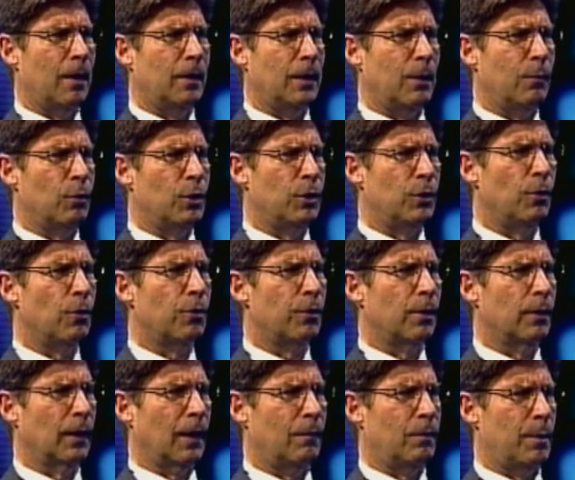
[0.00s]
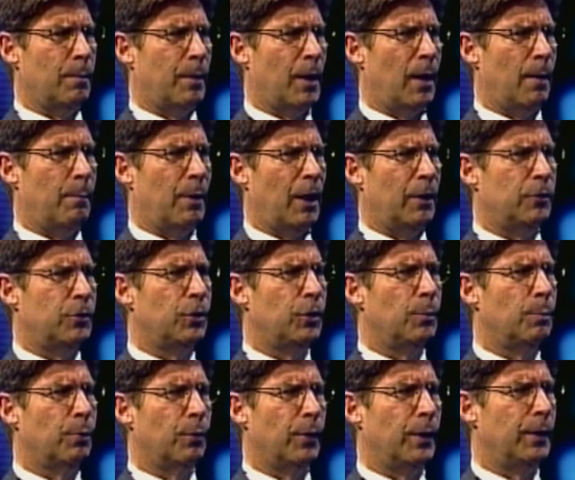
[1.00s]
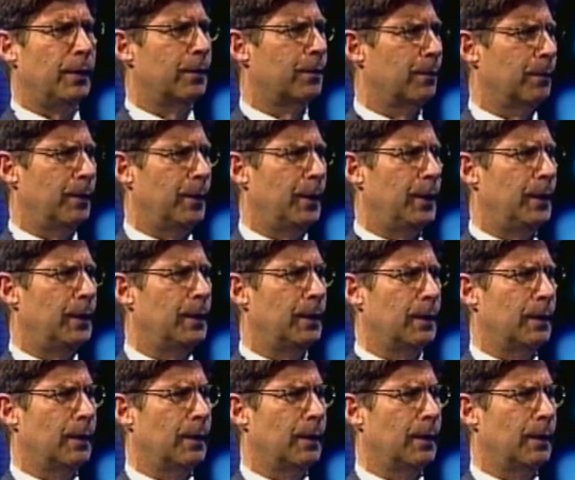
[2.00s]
they reduced their levy by about 2%